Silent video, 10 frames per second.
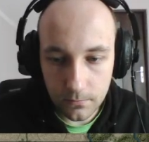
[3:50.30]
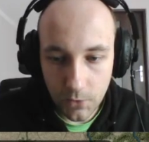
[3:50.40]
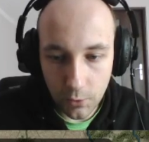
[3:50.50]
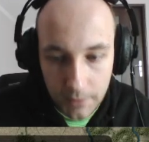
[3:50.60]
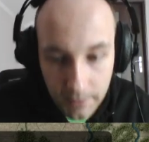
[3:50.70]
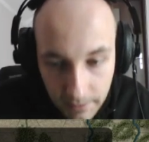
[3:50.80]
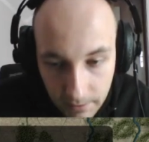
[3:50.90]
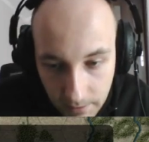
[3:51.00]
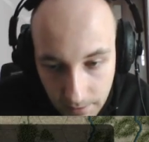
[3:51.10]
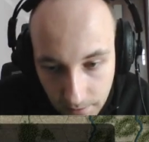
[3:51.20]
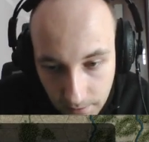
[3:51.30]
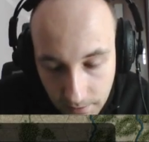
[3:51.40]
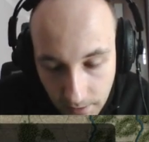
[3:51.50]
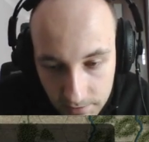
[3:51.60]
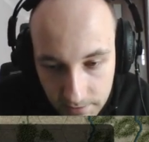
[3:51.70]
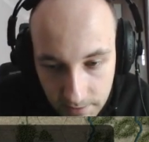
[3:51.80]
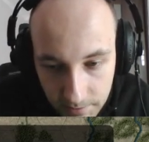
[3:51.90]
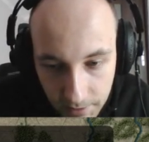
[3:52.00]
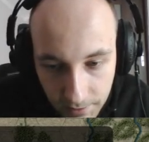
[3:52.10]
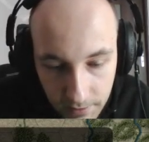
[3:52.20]
Only that's the
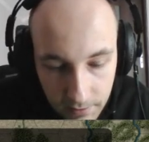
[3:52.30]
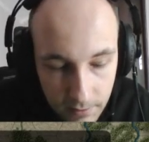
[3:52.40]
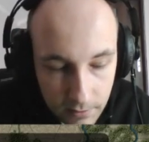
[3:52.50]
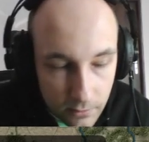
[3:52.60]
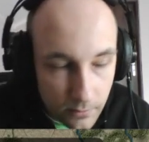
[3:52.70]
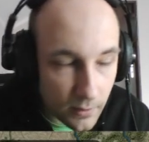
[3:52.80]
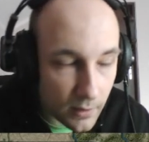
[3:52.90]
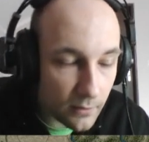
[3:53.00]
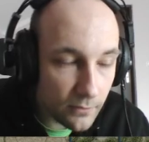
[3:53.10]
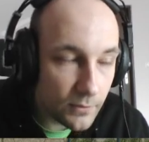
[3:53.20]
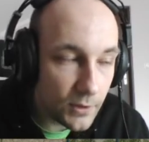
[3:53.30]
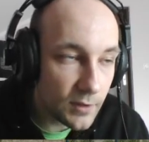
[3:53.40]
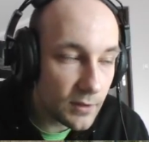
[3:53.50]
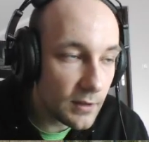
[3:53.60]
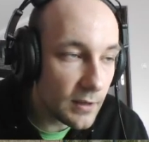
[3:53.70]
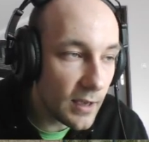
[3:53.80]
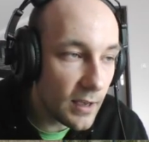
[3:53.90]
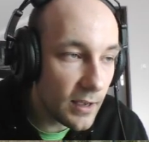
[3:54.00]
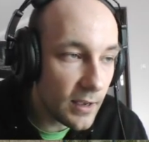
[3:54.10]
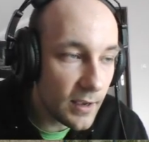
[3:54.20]
limit? My freaking
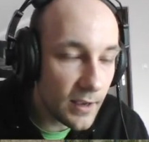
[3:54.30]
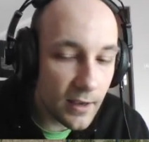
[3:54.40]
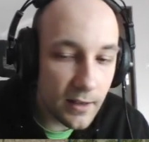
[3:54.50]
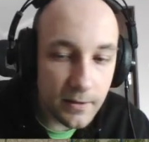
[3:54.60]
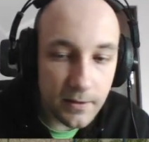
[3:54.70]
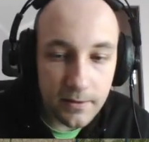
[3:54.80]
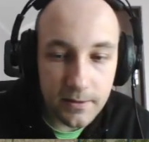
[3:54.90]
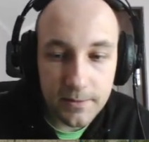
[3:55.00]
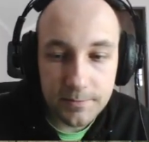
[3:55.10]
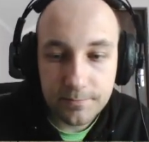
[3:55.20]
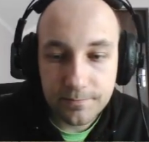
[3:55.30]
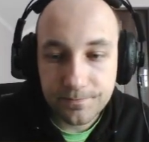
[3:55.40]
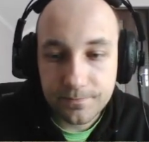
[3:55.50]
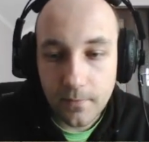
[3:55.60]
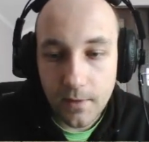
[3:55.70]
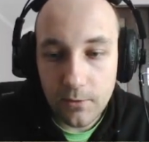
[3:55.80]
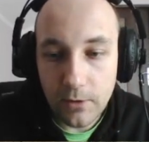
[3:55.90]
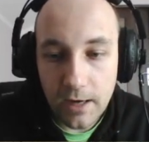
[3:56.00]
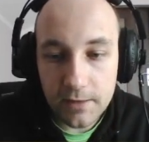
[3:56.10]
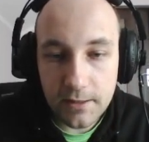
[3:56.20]
god.
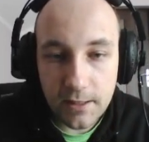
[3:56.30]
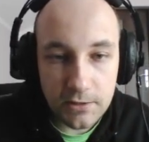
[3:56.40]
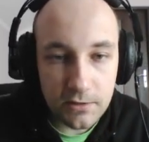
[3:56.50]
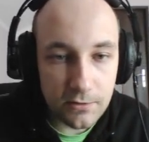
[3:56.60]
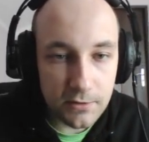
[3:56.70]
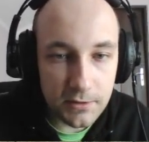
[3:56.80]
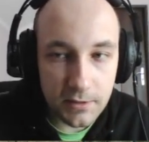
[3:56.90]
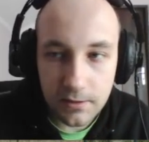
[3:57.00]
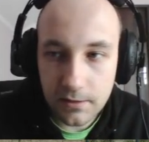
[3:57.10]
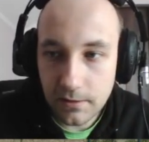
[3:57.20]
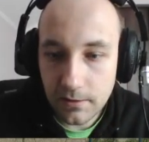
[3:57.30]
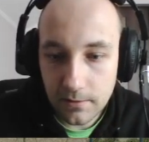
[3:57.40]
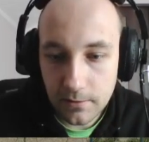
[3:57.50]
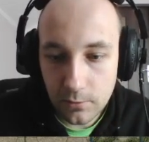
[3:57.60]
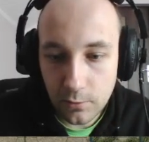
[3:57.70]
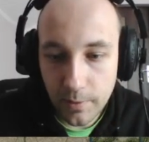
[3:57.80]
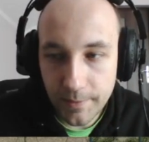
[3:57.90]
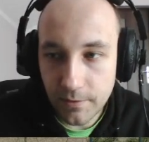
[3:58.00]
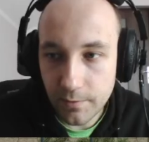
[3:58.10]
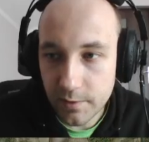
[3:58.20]
Why did I choose 2
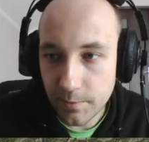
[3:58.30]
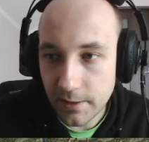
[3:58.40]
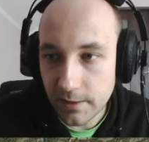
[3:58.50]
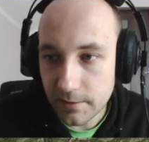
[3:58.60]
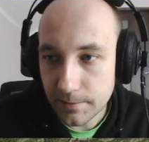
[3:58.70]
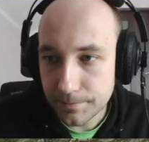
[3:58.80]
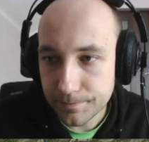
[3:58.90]
pips of experience?